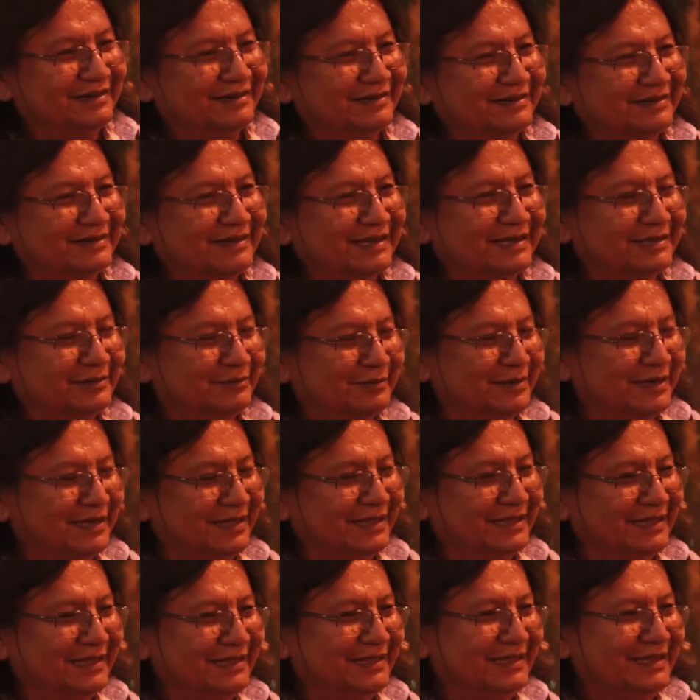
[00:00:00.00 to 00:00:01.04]
Because one of
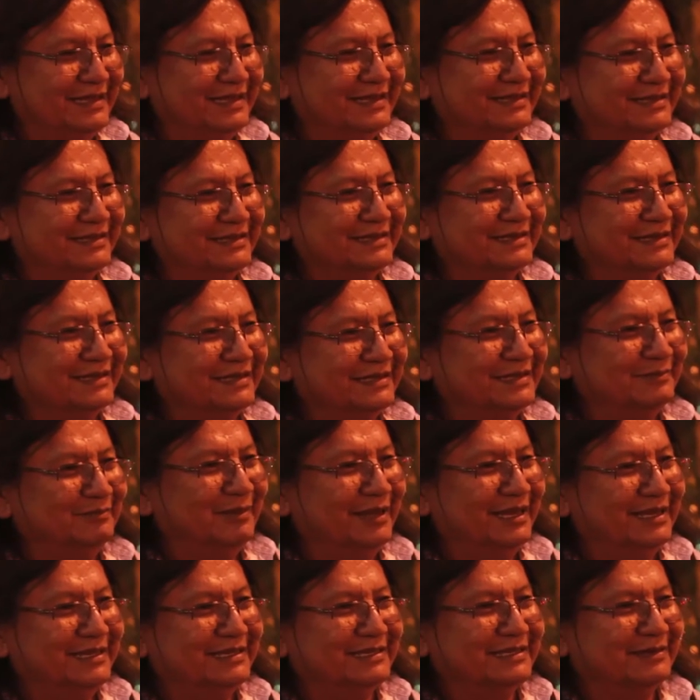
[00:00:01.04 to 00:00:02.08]
the things is it's
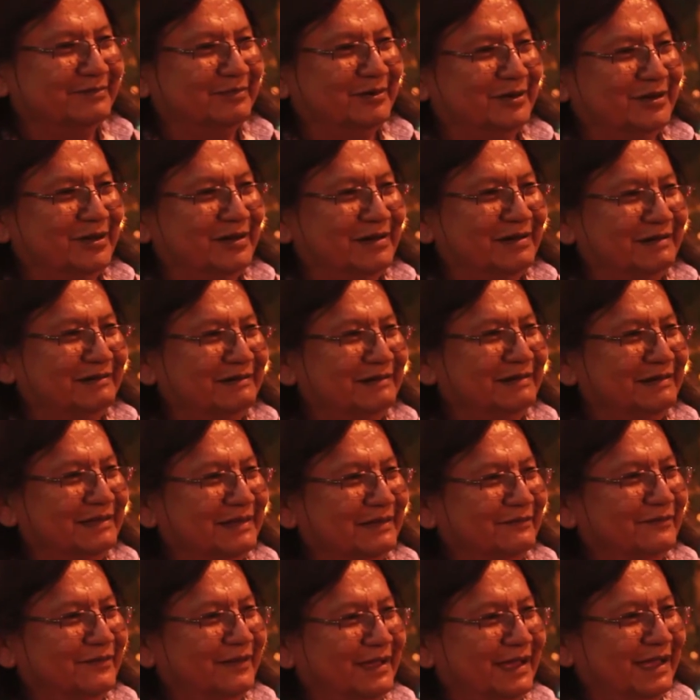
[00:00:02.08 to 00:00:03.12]
based upon the
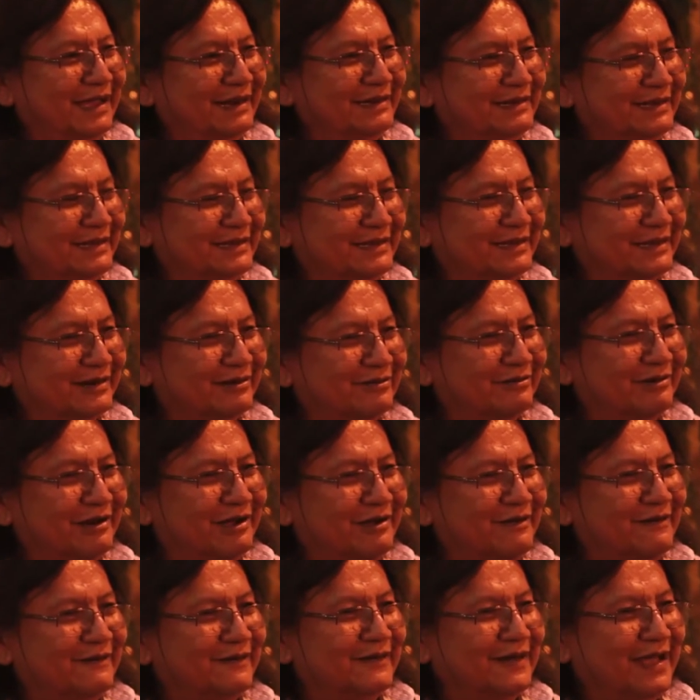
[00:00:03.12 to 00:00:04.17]
fact that the
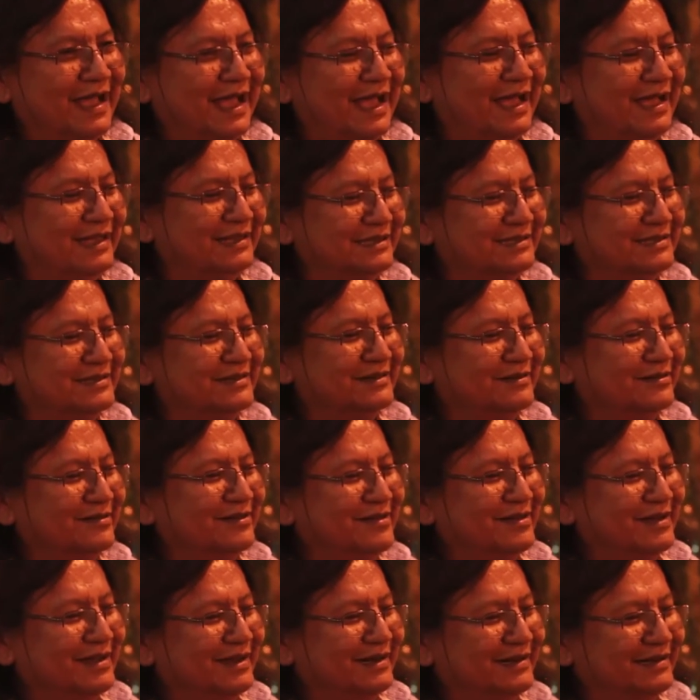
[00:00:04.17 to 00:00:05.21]
Crown has
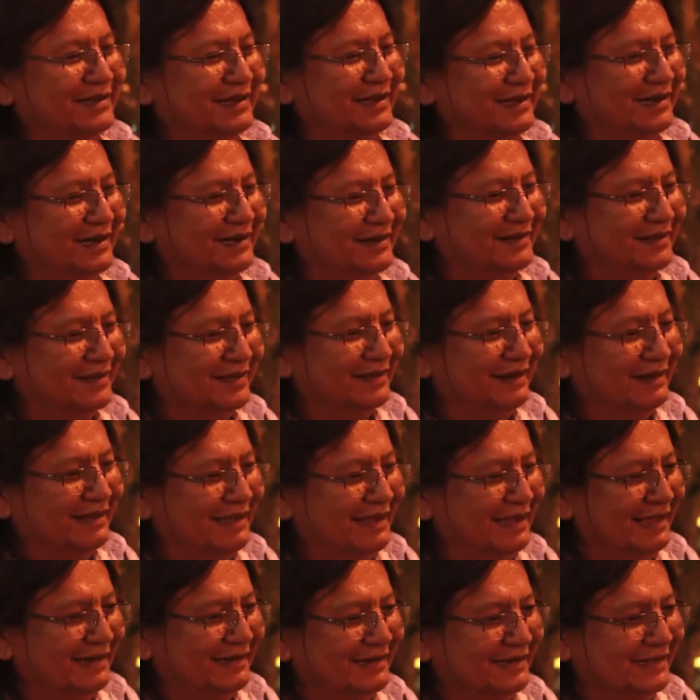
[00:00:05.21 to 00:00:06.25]
underlying title to the
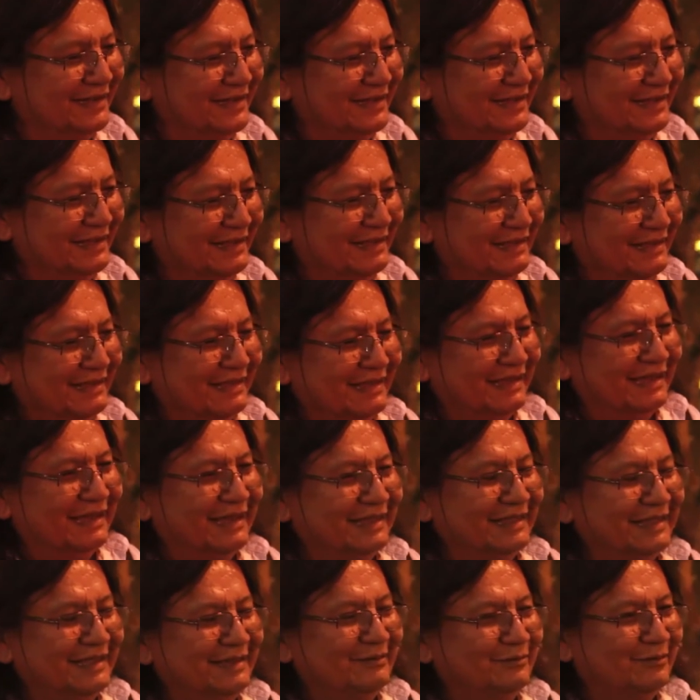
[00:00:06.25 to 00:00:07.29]
land. I
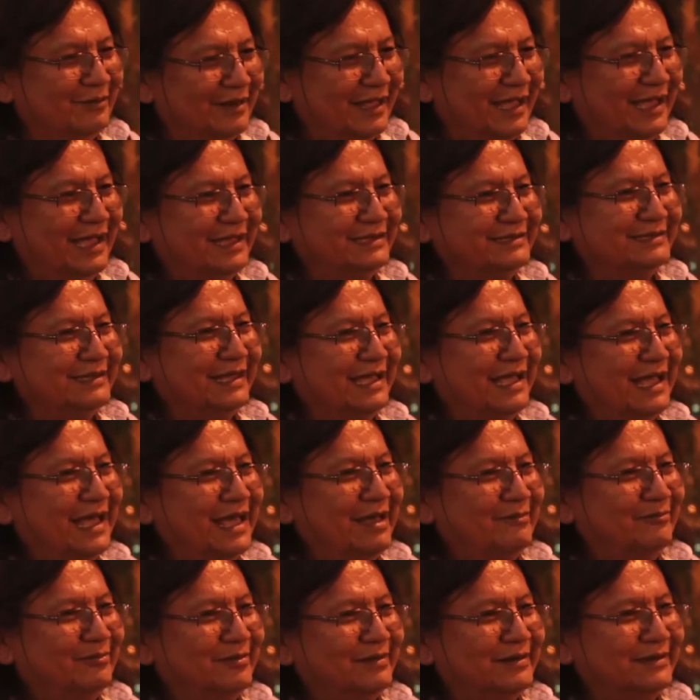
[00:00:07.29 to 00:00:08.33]
think what has to
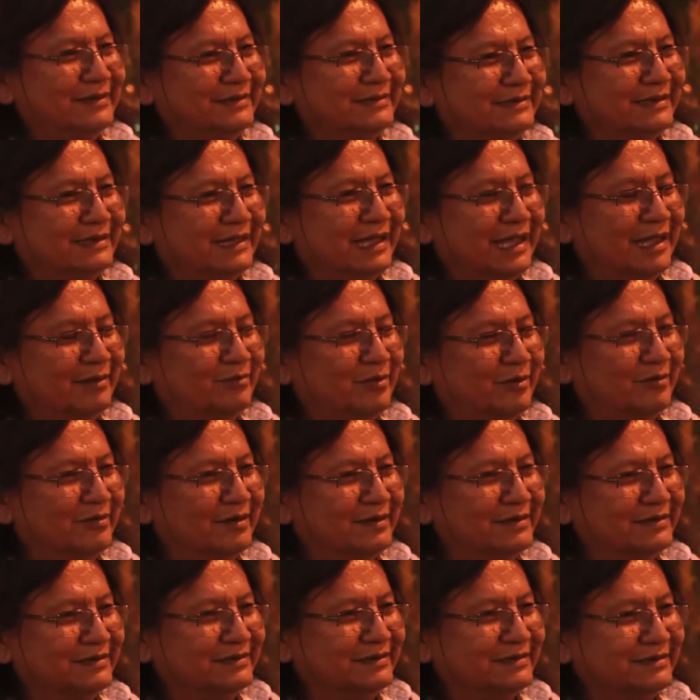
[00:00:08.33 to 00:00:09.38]
happen is that
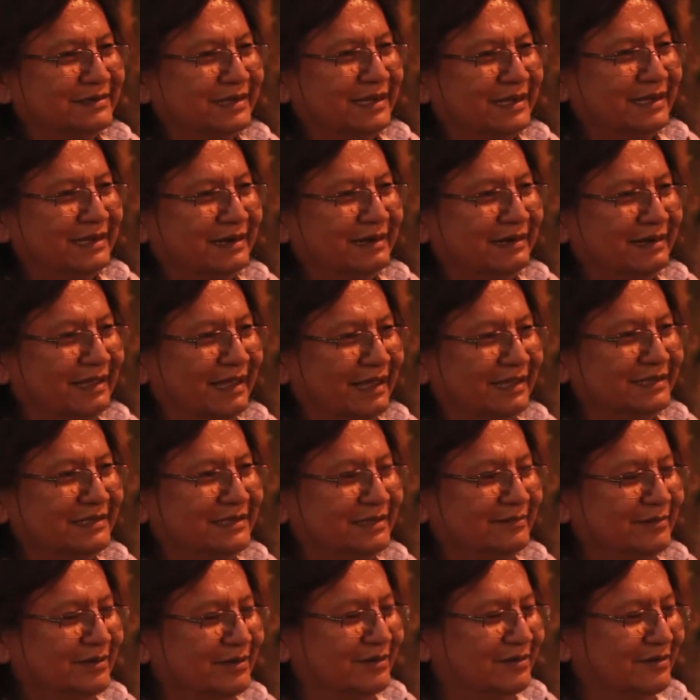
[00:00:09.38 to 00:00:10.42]
Aboriginal title has to
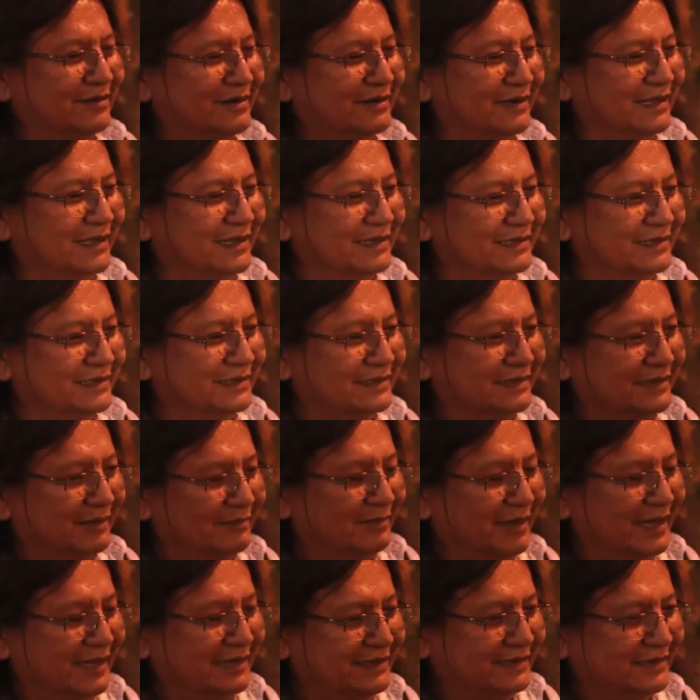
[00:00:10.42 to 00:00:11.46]
be looked as the
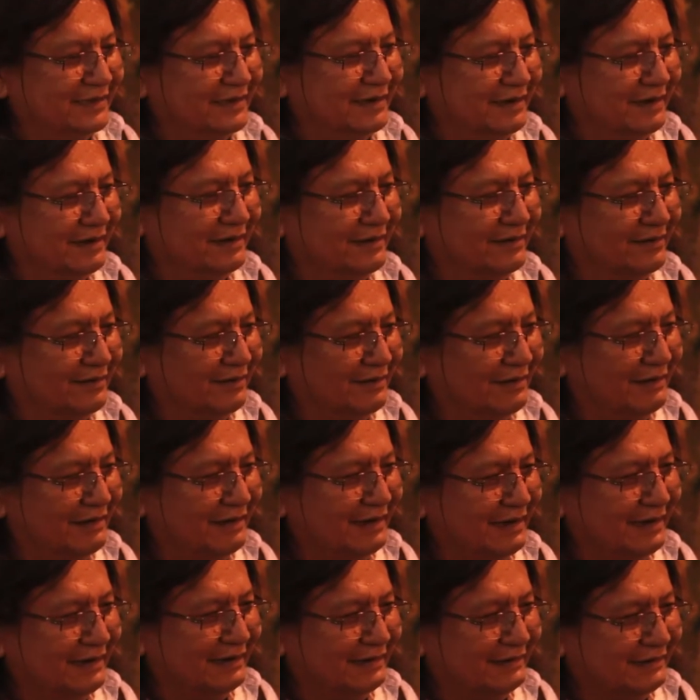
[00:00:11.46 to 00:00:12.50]
basic
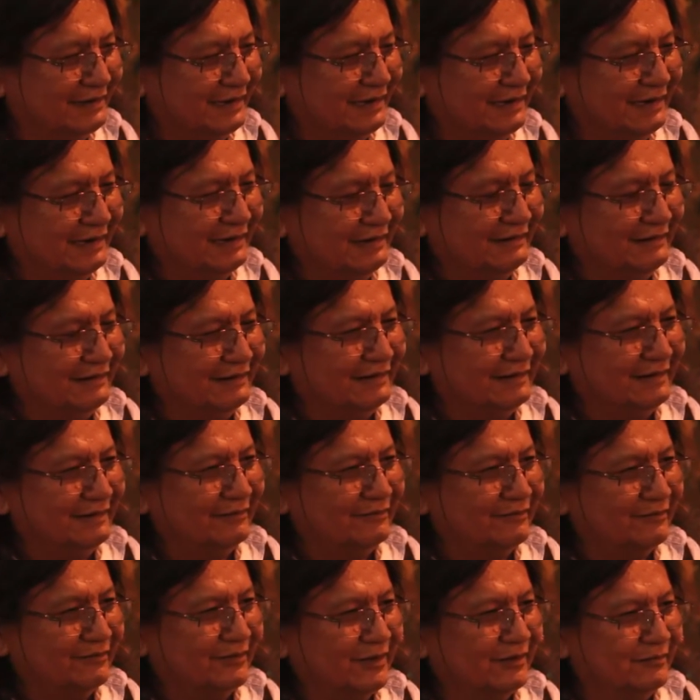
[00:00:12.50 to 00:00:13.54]
underlying title
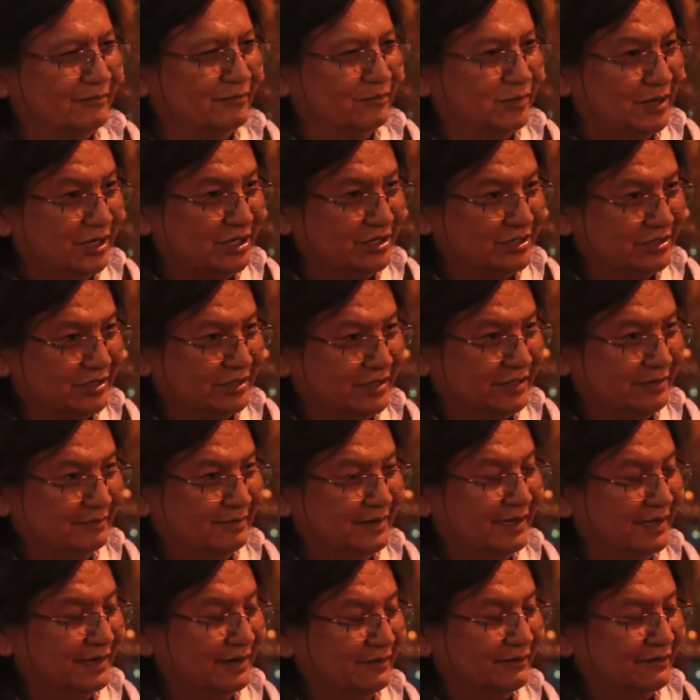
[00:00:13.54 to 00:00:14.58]
of British Columbia
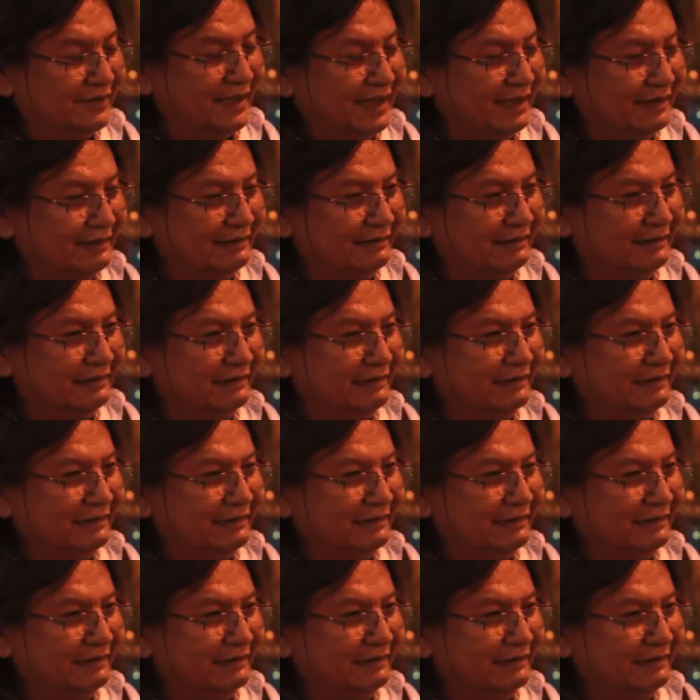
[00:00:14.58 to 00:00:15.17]
and of Canada.